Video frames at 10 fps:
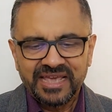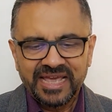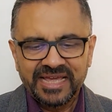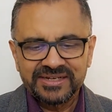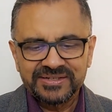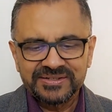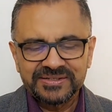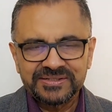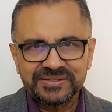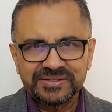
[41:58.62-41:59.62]
And
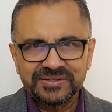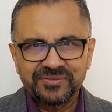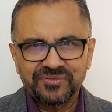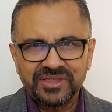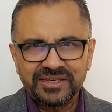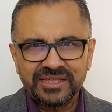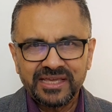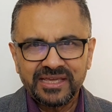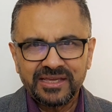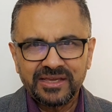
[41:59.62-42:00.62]
then
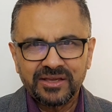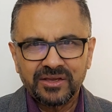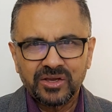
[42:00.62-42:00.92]
they,